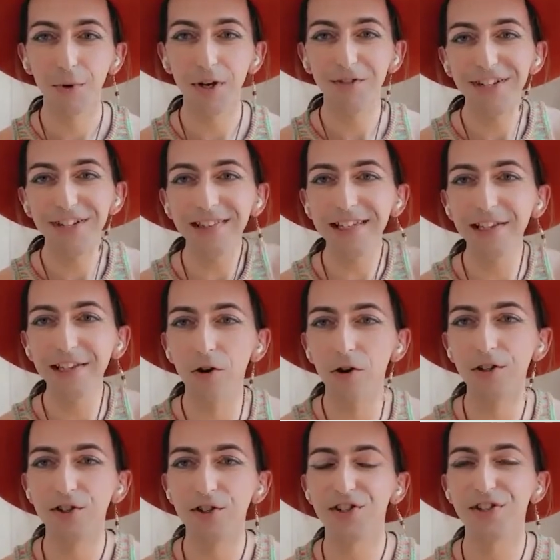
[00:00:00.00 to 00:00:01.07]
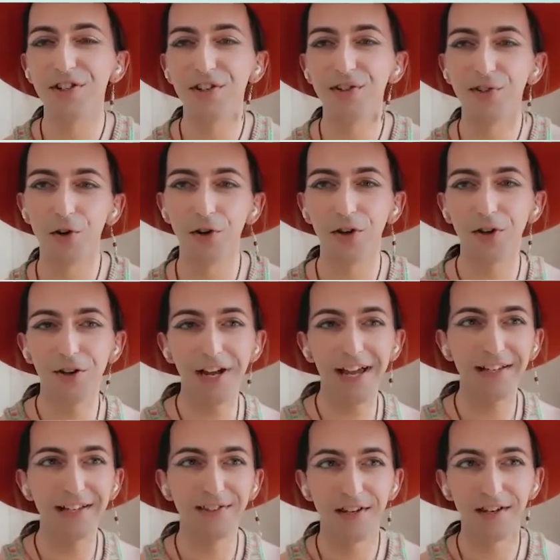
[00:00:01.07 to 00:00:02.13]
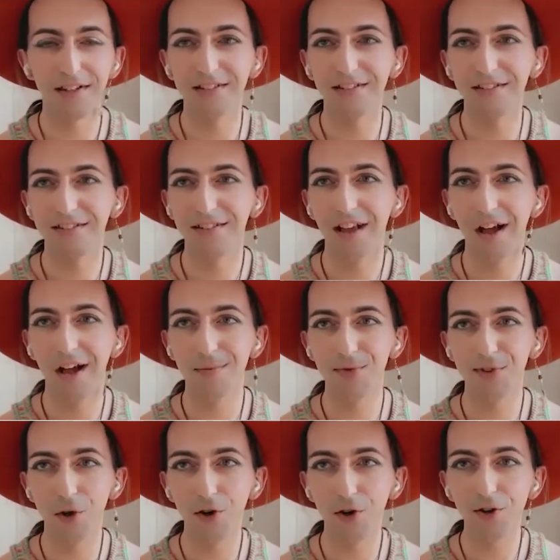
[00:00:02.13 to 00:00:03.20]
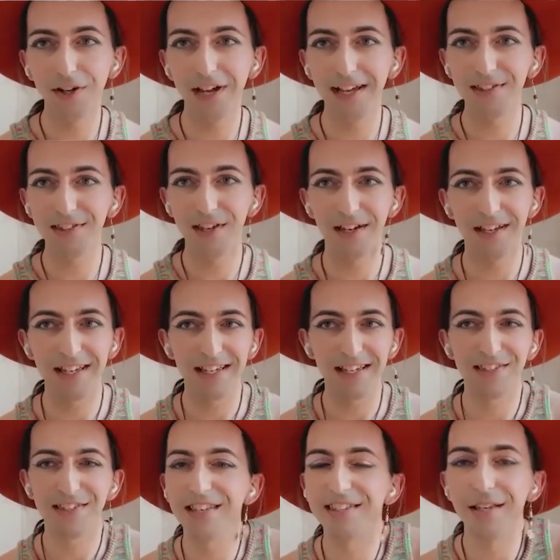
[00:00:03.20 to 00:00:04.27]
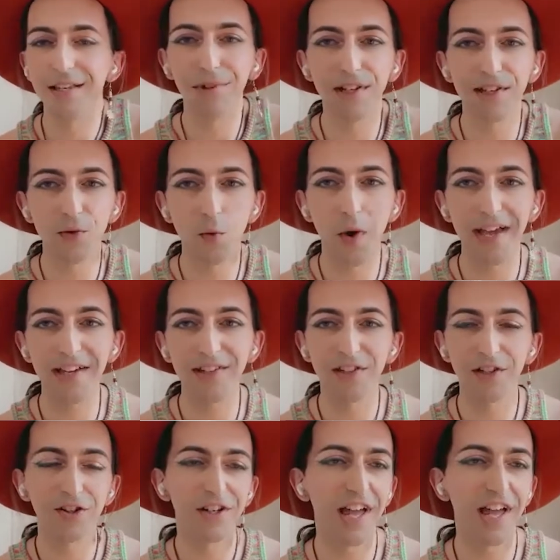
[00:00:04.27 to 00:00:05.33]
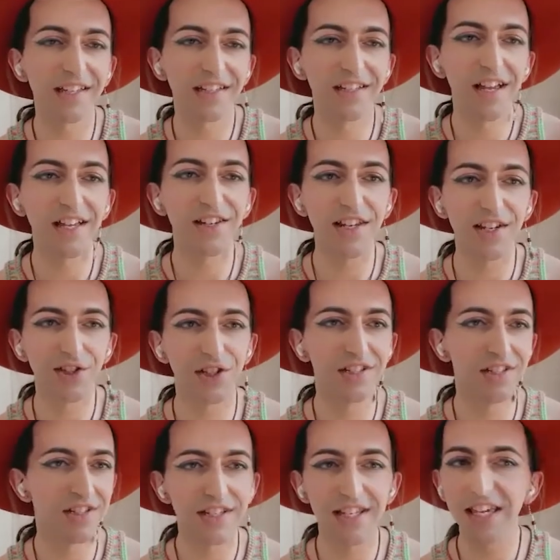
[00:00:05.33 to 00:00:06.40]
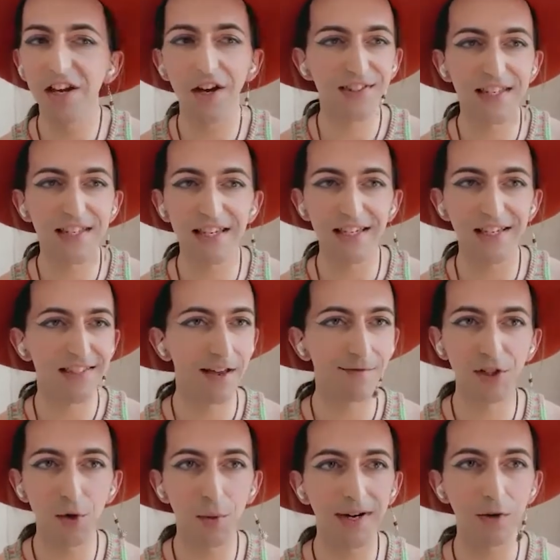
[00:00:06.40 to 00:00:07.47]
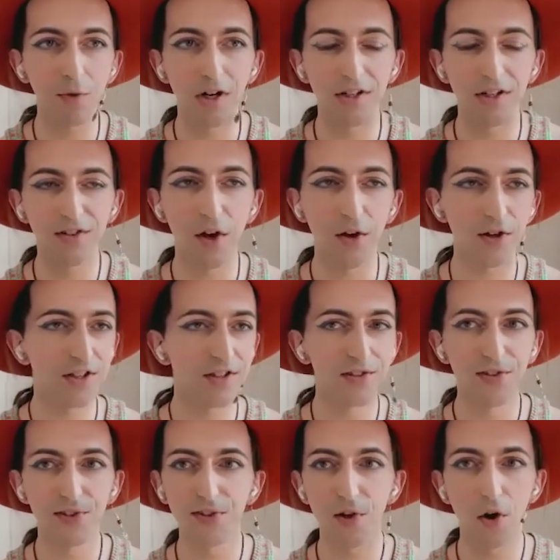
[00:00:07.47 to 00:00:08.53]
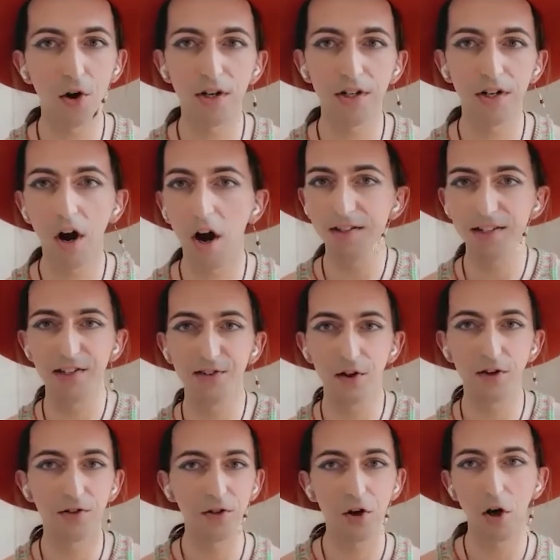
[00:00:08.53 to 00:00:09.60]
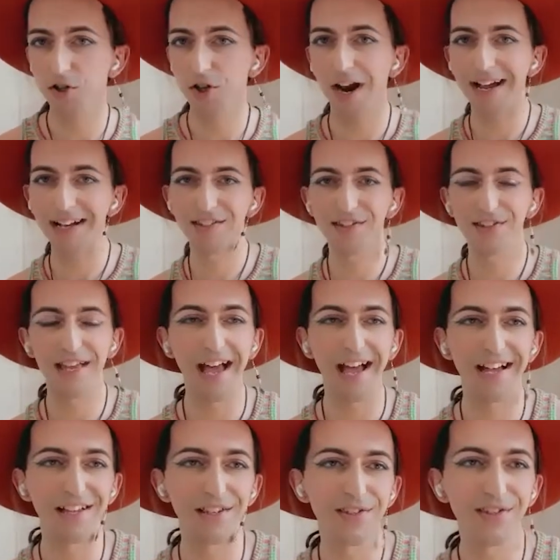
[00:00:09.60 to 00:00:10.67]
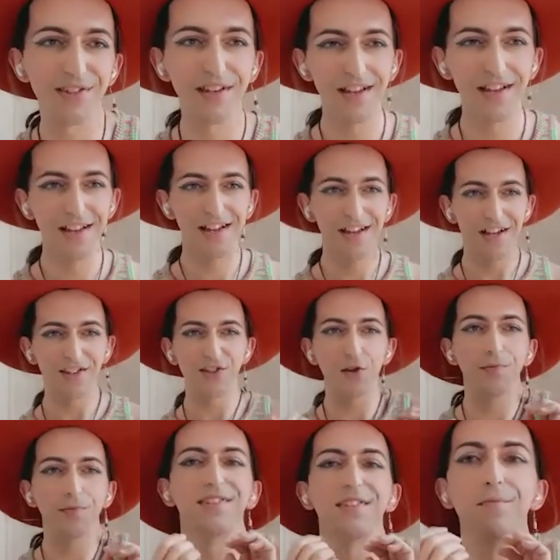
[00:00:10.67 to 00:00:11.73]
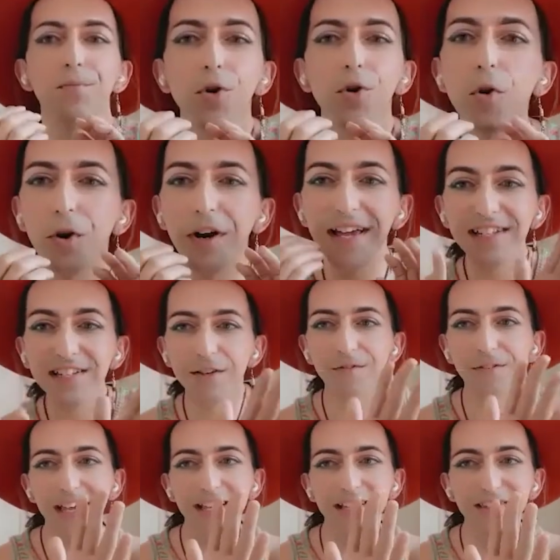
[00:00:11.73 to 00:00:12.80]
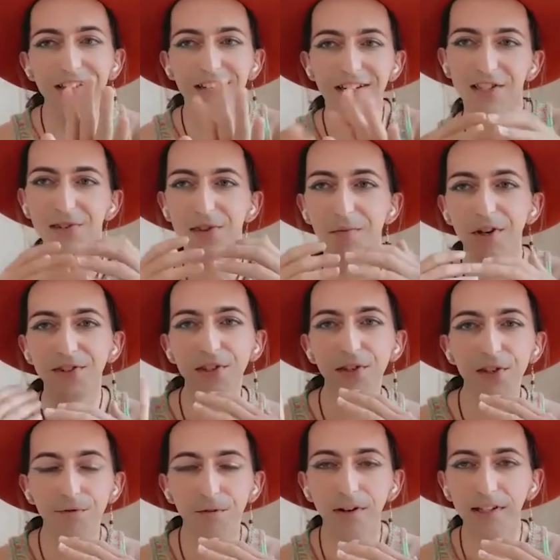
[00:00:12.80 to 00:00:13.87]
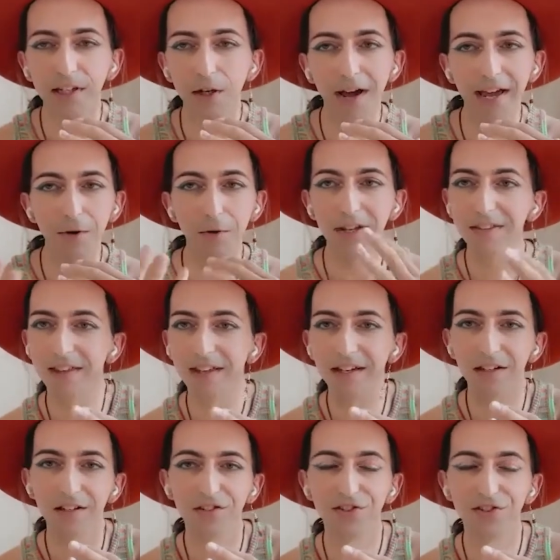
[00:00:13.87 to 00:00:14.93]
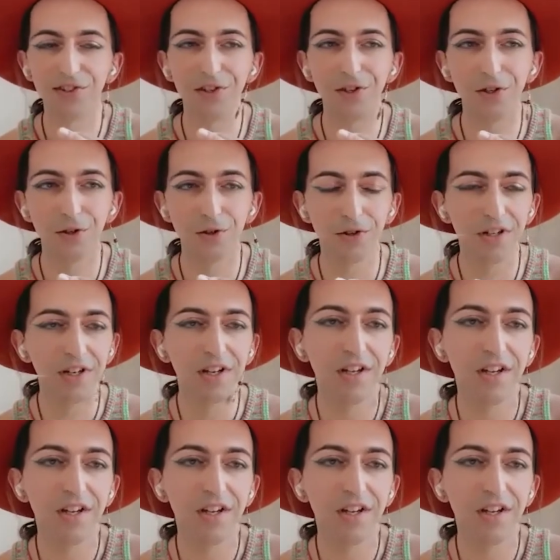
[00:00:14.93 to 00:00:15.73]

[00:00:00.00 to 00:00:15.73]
we recently launched Zora Creator. Zora Creator is the simplest way to create editioned ERC721 tokens on artist-owned contracts. It has a super simple interface, and it's the most user-friendly way, we think, to